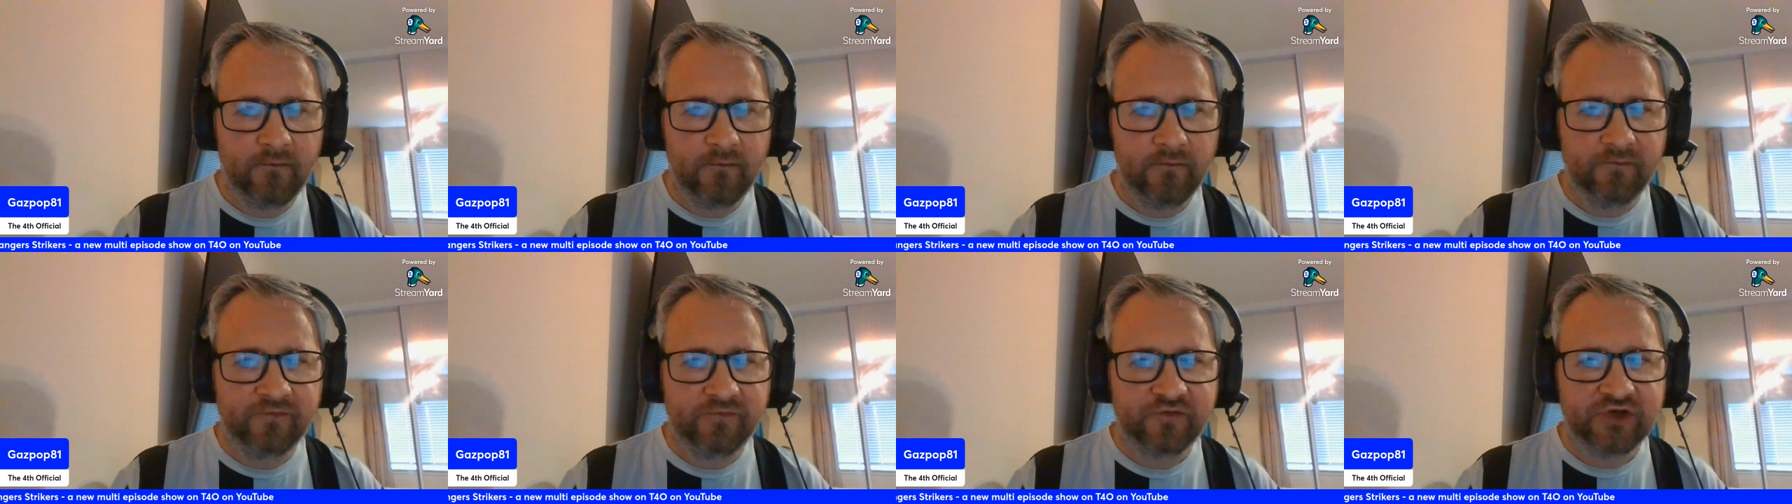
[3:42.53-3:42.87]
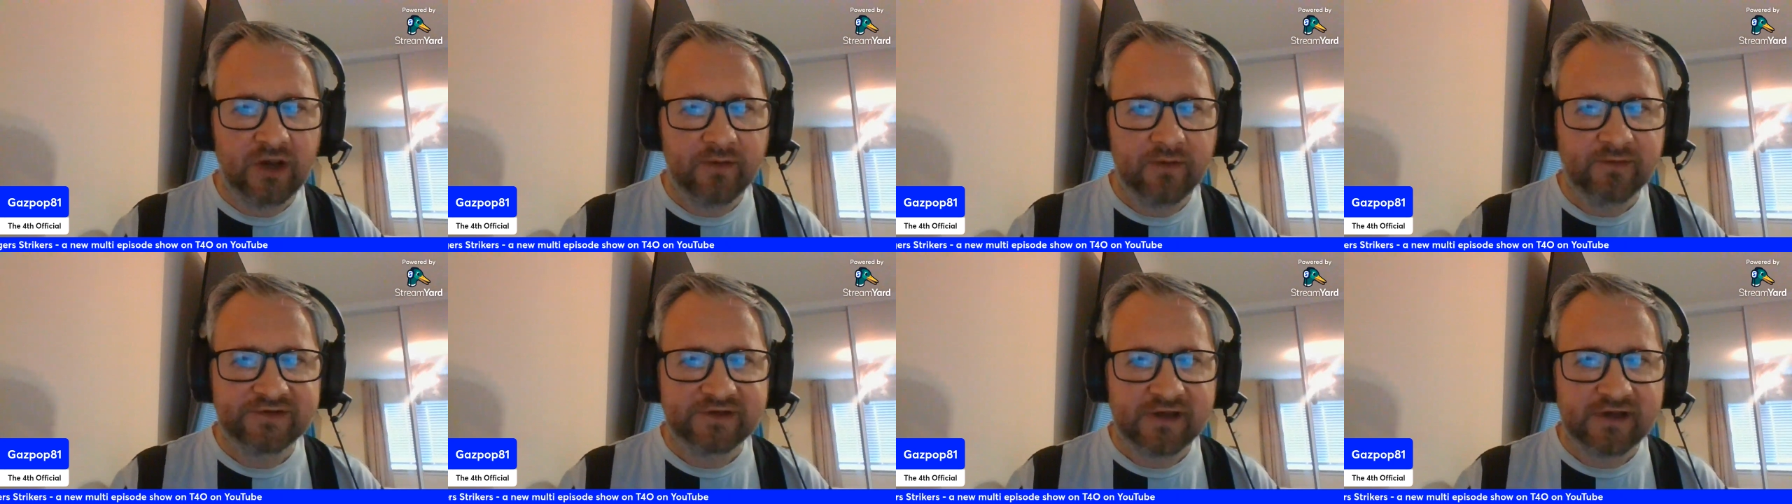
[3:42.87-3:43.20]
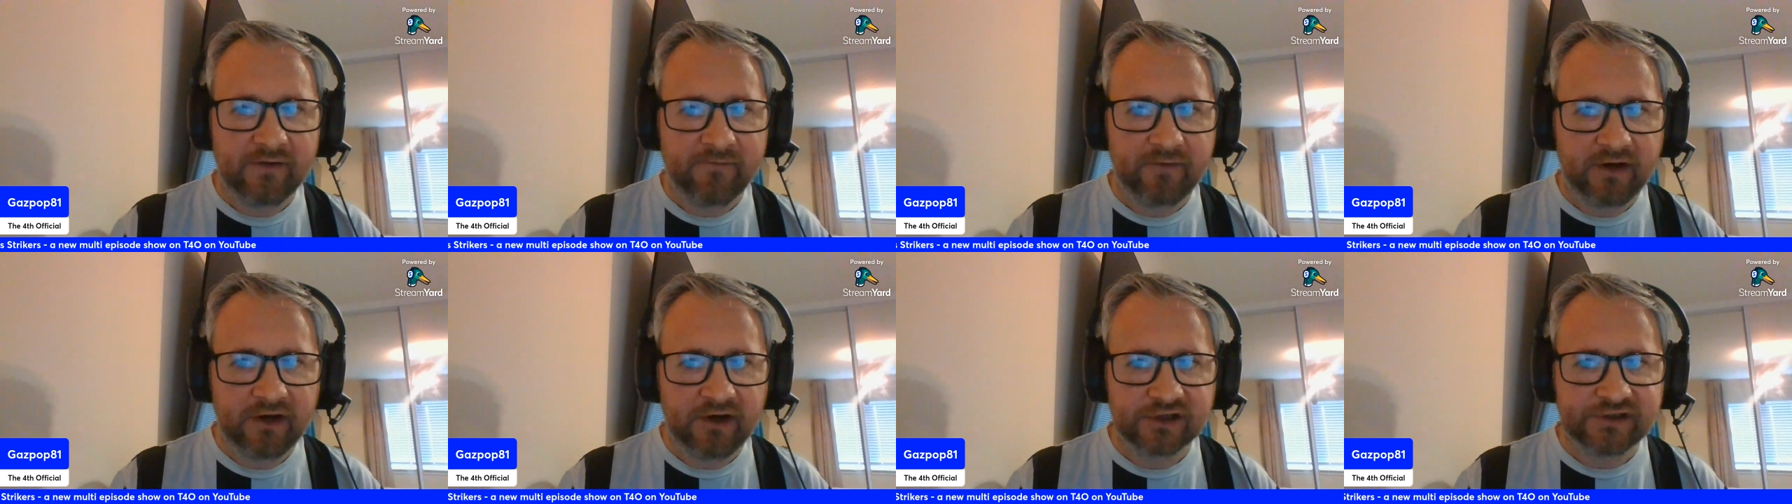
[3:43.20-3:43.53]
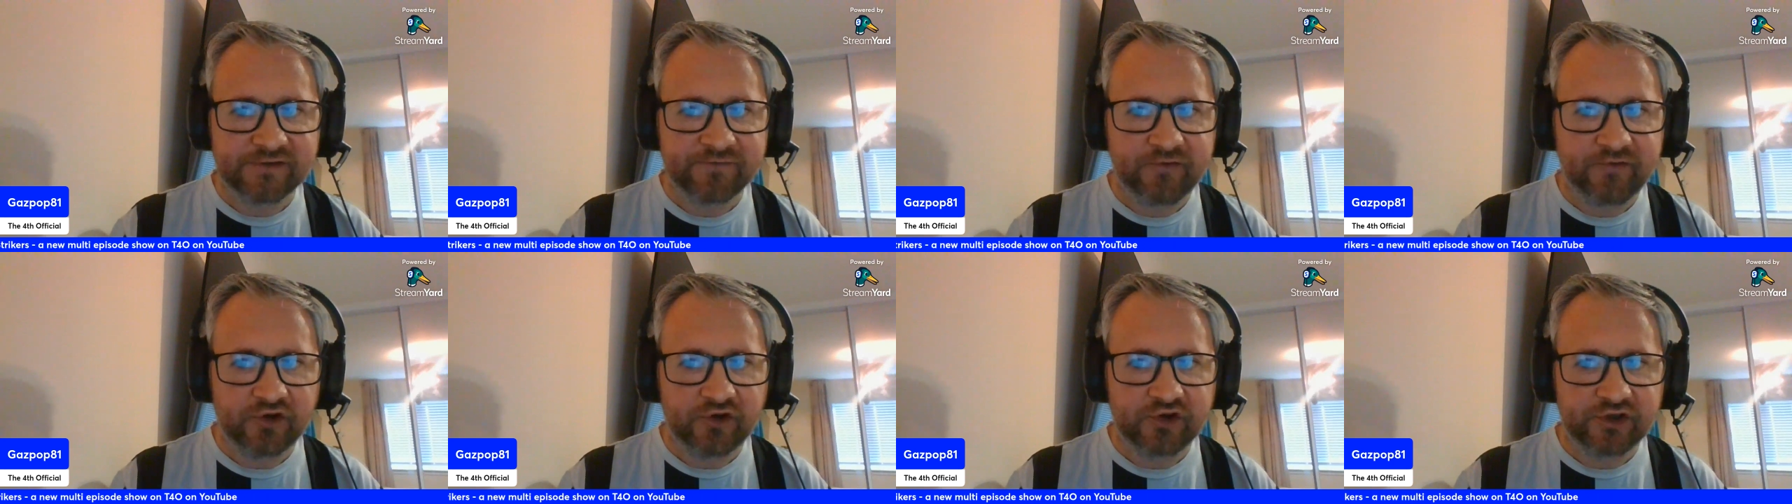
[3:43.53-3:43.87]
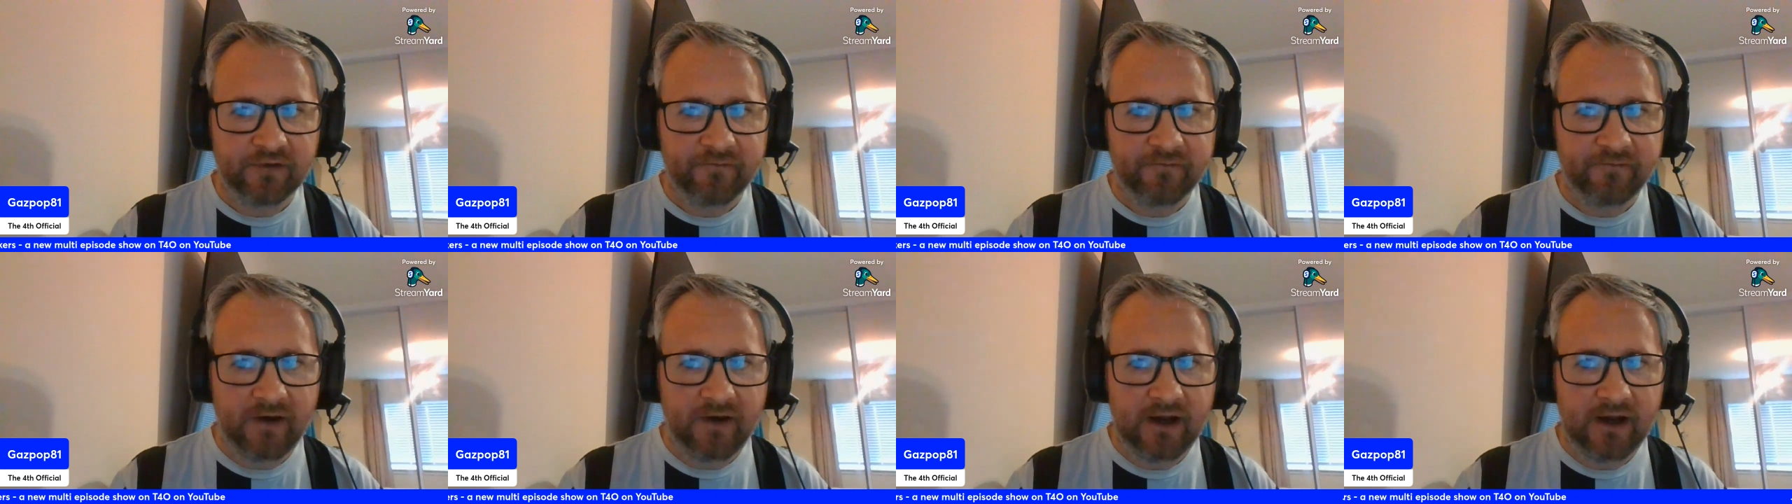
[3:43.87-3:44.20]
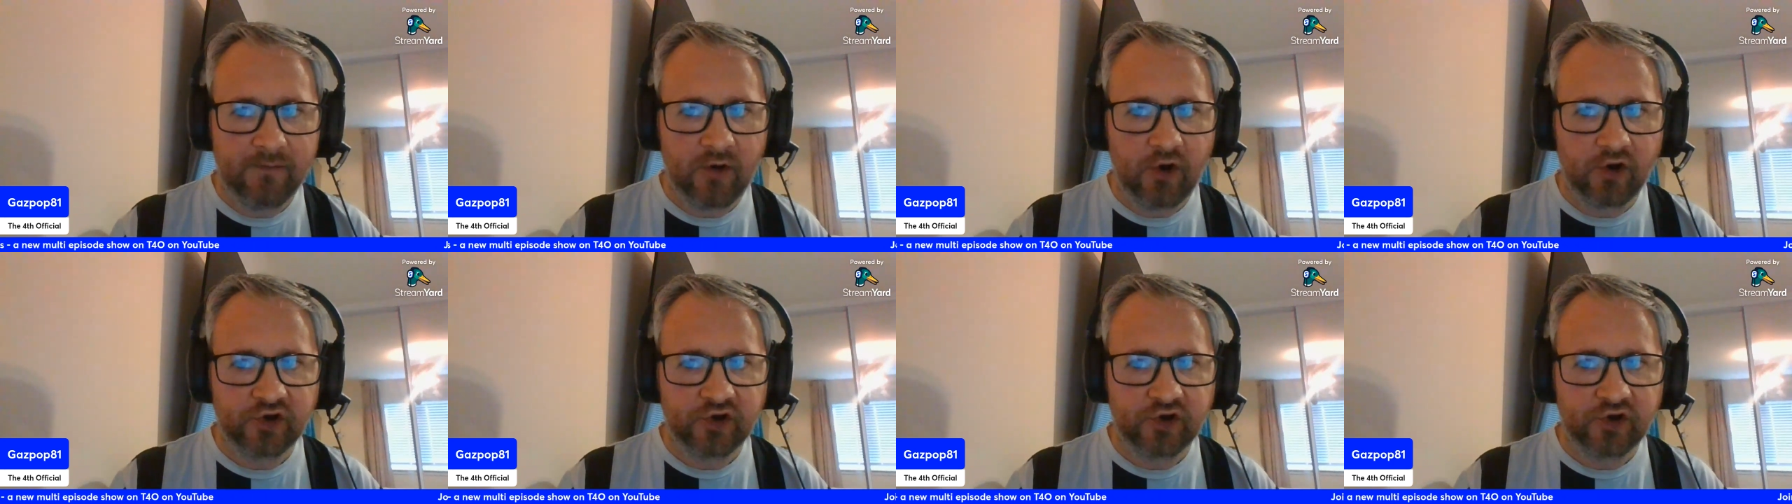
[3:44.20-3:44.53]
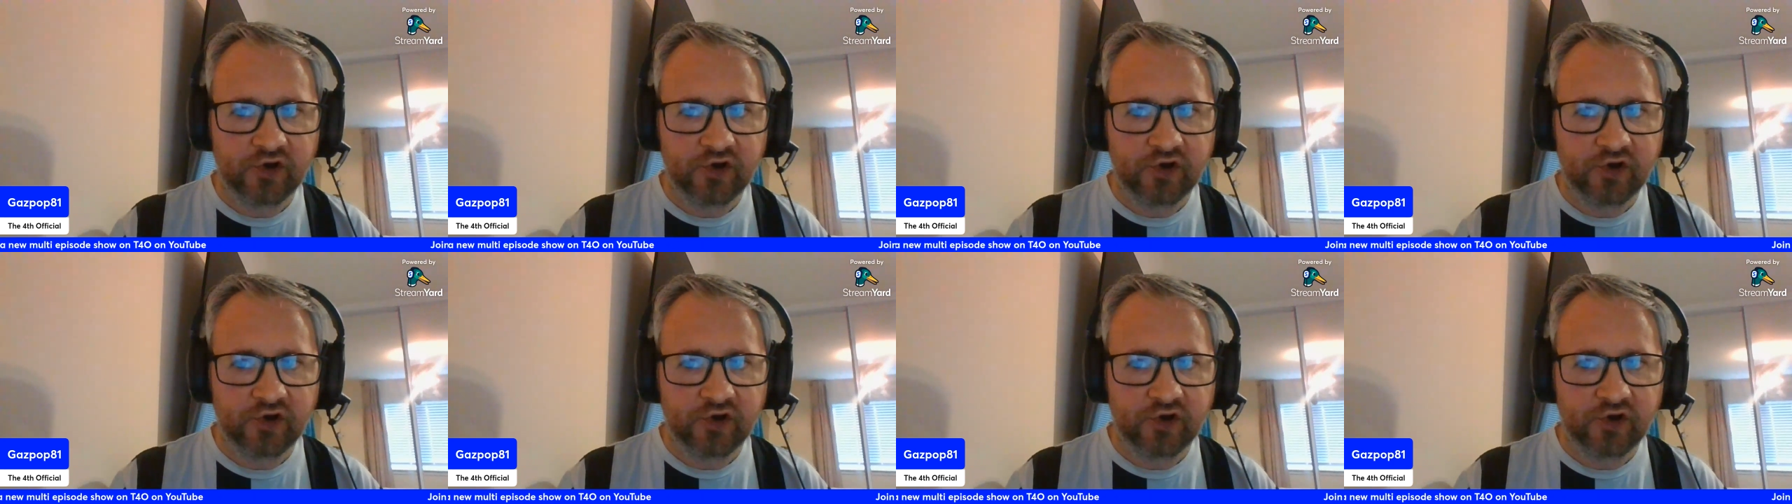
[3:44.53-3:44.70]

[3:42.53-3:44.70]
James Tavernier's future very much